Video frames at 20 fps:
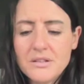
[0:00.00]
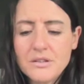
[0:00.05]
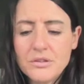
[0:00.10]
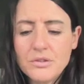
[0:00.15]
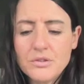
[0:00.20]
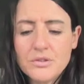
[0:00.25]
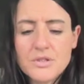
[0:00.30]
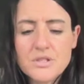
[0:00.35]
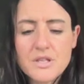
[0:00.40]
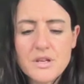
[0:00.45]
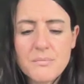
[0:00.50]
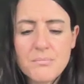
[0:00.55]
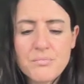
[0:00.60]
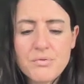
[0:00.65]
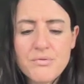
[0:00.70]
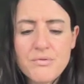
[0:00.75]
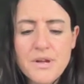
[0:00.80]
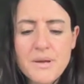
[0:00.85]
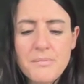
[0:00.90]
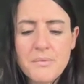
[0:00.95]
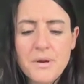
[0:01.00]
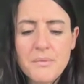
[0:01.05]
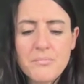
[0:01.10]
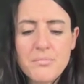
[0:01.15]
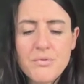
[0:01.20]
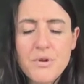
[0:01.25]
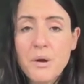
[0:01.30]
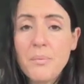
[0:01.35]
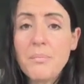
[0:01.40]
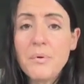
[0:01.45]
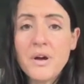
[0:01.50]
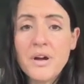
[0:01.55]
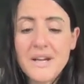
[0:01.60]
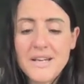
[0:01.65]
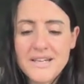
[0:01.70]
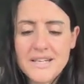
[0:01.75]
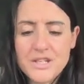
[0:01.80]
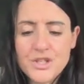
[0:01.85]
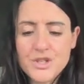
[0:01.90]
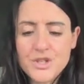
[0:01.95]
looked prim and proper
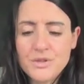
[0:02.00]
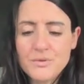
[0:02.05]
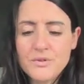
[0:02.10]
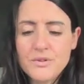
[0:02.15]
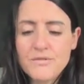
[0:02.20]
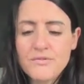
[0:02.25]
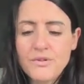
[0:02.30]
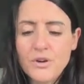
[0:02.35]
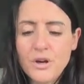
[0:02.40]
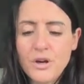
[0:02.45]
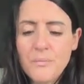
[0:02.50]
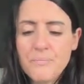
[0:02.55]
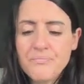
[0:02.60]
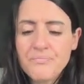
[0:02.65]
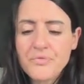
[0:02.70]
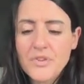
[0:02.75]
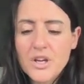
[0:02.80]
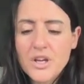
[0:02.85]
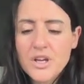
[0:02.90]
in his uniform.